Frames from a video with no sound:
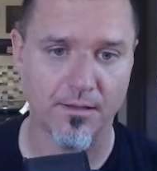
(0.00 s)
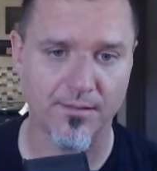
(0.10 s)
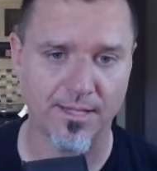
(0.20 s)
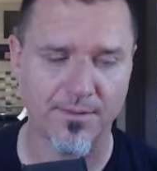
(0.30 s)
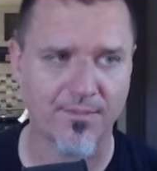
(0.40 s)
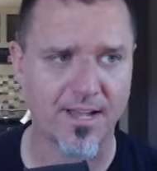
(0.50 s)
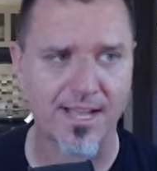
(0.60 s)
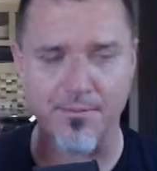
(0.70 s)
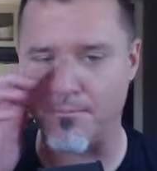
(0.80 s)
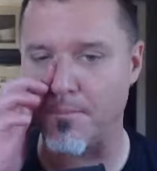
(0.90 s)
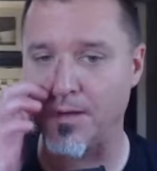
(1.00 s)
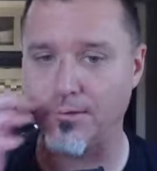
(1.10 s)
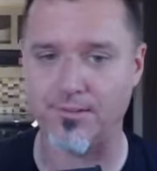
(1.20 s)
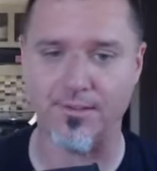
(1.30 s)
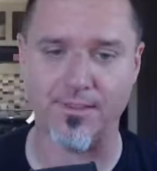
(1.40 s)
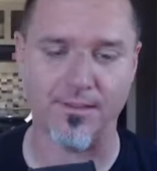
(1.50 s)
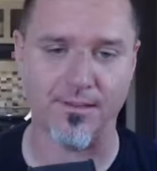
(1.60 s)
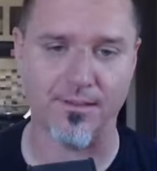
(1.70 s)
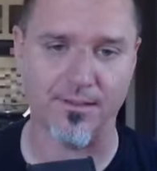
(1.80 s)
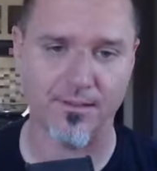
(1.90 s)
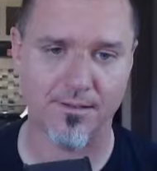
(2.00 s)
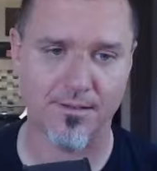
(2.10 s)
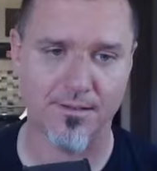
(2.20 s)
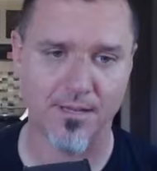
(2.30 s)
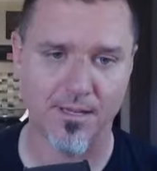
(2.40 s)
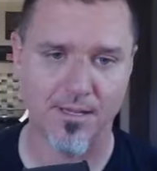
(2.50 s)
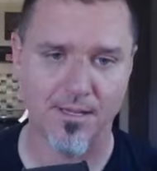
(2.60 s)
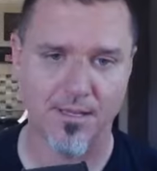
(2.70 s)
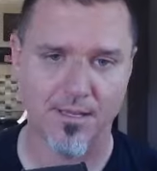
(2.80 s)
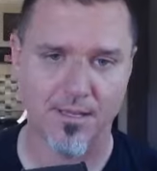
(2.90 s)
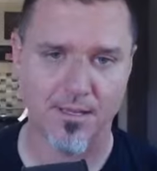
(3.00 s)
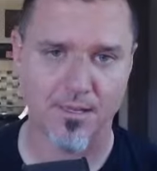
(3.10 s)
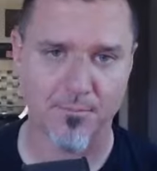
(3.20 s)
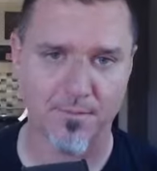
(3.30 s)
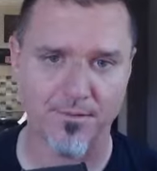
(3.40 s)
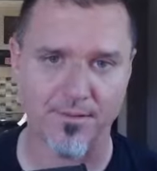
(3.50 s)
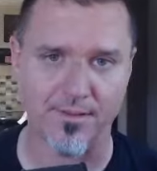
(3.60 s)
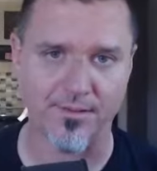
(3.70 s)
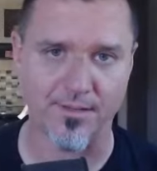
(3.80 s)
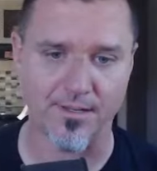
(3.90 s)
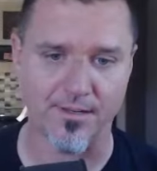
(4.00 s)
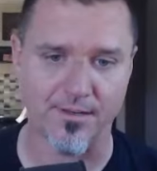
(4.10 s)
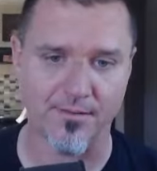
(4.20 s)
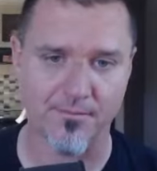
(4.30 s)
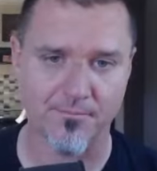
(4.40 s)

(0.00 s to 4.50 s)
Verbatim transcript: Looks like we've gotten most of the most of this is done.